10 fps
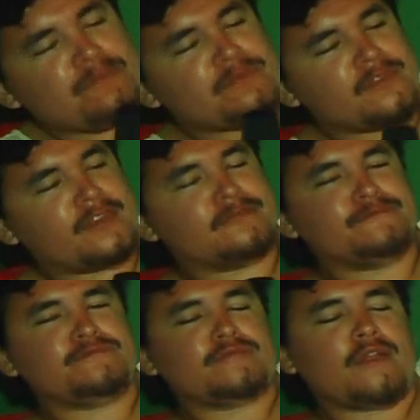if you could
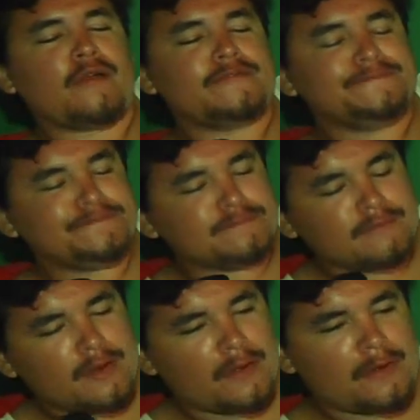collaborate with any
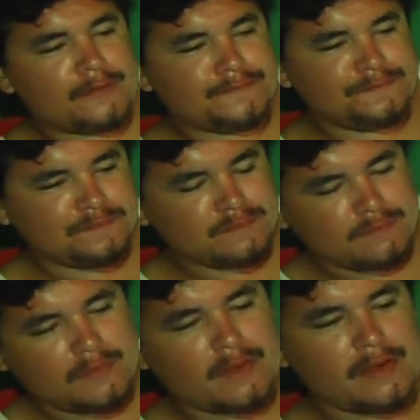artist right now, just
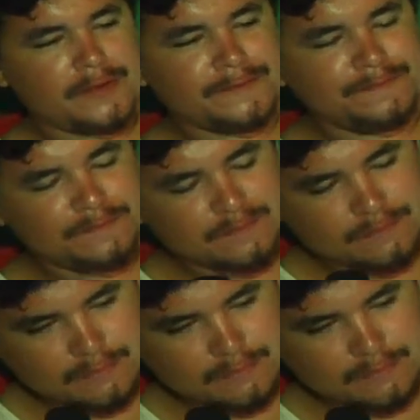one.